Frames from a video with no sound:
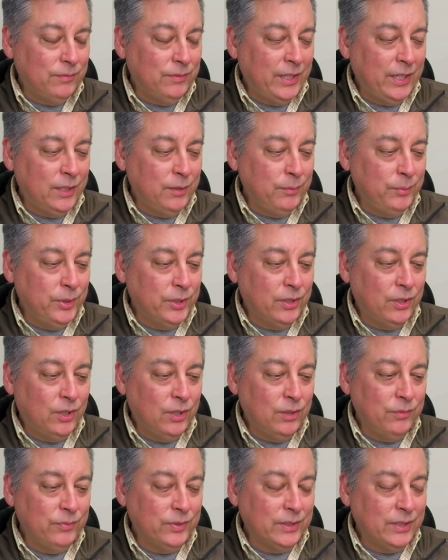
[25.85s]
Vladimir
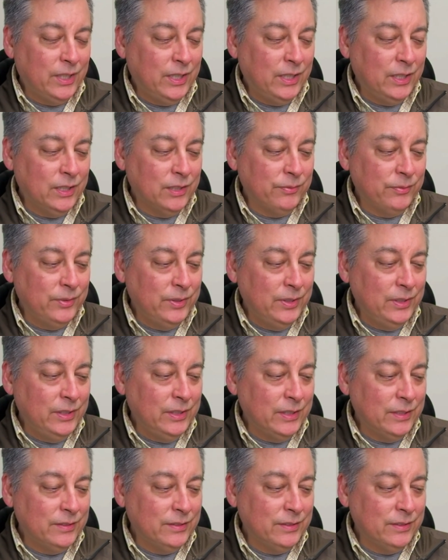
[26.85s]
Kar Photography,
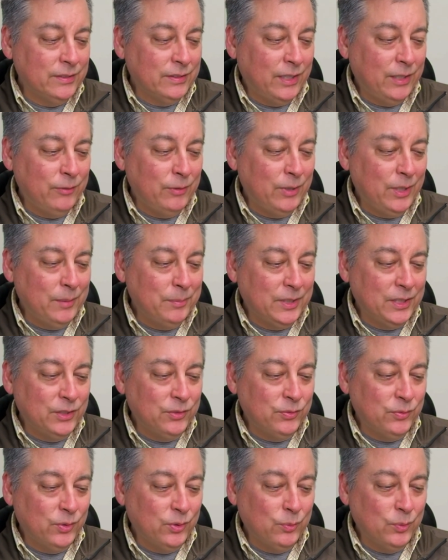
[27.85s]
and it says, "Hi Rob,
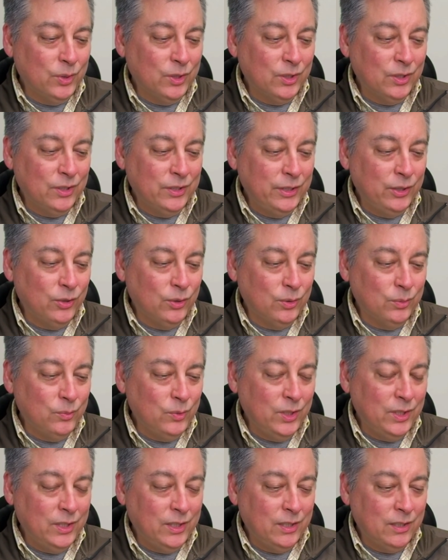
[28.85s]
thanks for the work on the O M
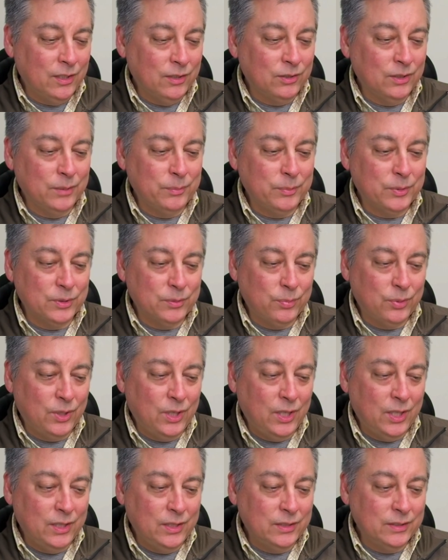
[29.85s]
one and other Olympus
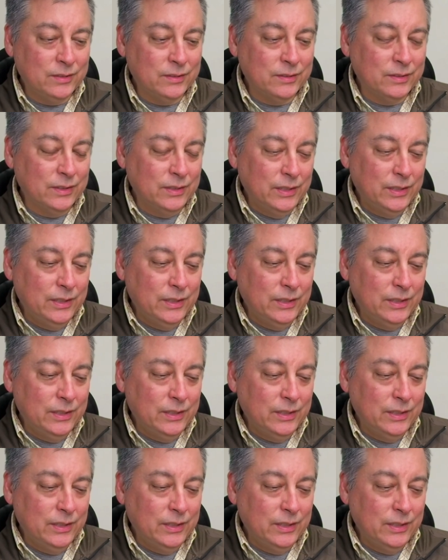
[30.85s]
products."